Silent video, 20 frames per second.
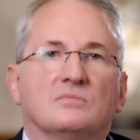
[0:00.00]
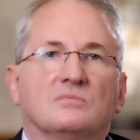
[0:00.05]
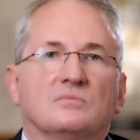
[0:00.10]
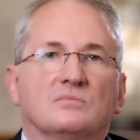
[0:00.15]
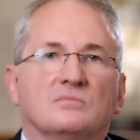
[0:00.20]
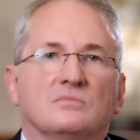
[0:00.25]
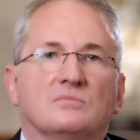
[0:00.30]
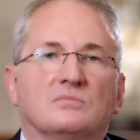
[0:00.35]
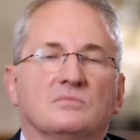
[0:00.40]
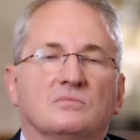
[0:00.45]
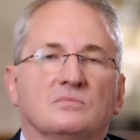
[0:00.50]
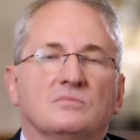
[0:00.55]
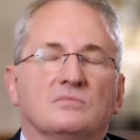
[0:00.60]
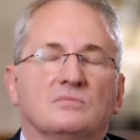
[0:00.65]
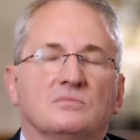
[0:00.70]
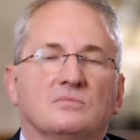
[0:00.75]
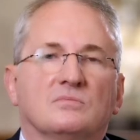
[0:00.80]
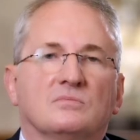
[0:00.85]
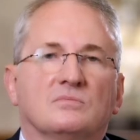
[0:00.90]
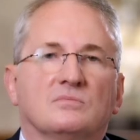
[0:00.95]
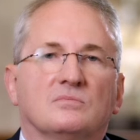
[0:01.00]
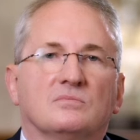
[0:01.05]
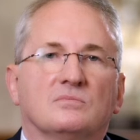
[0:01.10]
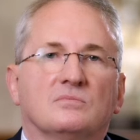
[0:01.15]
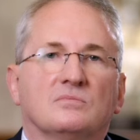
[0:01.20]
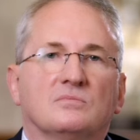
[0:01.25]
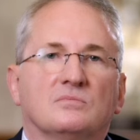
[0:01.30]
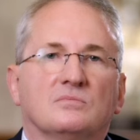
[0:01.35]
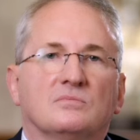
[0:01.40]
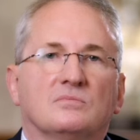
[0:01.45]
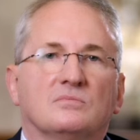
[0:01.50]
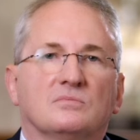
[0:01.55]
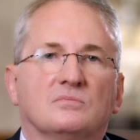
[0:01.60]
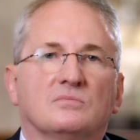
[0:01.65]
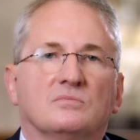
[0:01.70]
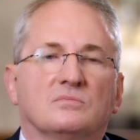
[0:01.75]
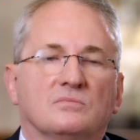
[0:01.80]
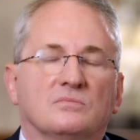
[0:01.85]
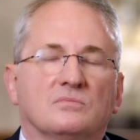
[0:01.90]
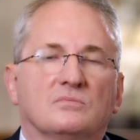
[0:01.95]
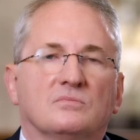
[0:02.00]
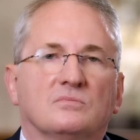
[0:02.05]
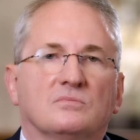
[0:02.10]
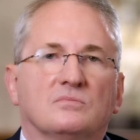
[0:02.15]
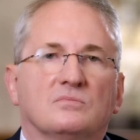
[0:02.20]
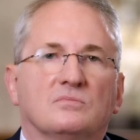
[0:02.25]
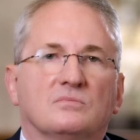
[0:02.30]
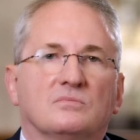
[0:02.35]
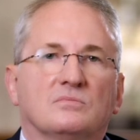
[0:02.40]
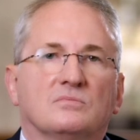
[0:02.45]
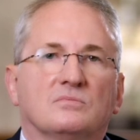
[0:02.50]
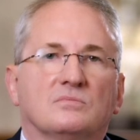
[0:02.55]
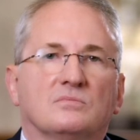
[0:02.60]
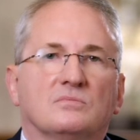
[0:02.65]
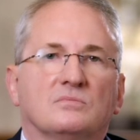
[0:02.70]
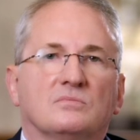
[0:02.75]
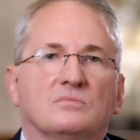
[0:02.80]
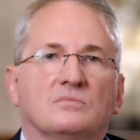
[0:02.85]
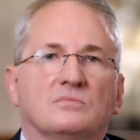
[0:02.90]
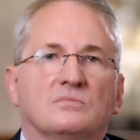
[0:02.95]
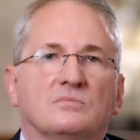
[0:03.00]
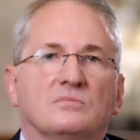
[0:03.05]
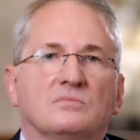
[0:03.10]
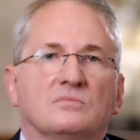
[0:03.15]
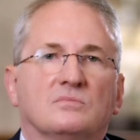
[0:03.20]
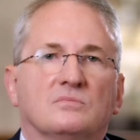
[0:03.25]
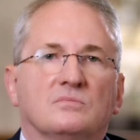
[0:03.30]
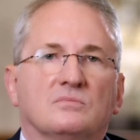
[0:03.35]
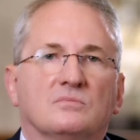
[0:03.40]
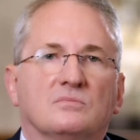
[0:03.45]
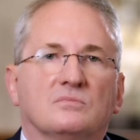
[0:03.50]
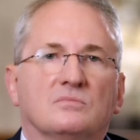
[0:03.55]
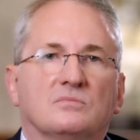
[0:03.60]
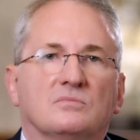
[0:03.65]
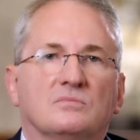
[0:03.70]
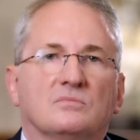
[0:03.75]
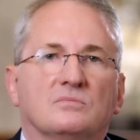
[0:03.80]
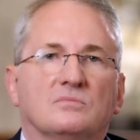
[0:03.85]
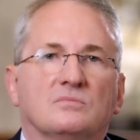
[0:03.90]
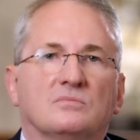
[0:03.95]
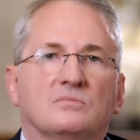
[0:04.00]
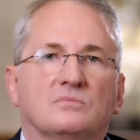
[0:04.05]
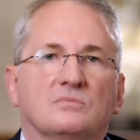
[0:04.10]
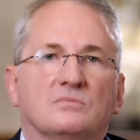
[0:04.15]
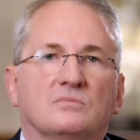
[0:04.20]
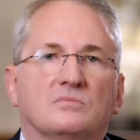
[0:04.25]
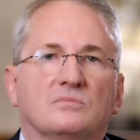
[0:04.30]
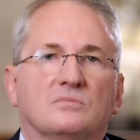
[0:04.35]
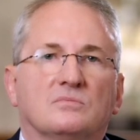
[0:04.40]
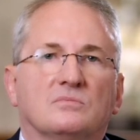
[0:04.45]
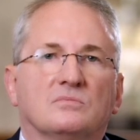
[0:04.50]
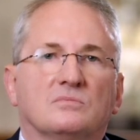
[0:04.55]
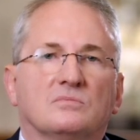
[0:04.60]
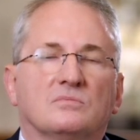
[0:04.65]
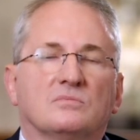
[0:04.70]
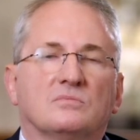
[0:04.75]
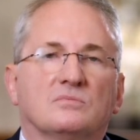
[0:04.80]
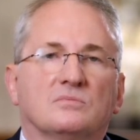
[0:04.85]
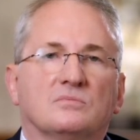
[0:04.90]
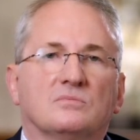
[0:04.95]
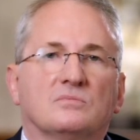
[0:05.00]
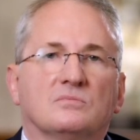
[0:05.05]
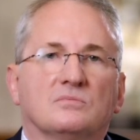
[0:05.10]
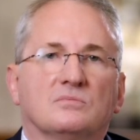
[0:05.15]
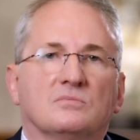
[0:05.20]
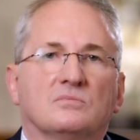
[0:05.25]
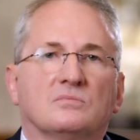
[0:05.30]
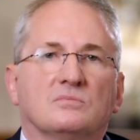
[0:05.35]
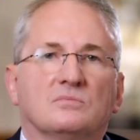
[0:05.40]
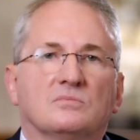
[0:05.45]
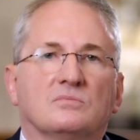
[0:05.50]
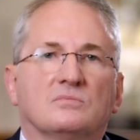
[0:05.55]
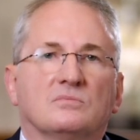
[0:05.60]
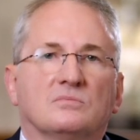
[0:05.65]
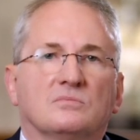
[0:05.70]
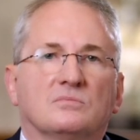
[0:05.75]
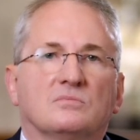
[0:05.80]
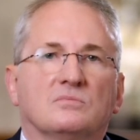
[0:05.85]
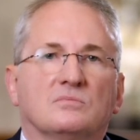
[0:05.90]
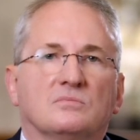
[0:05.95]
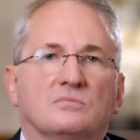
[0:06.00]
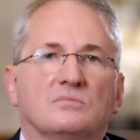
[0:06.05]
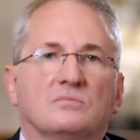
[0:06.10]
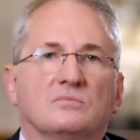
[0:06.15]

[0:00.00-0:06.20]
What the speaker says: No words are spoken by the person on screen.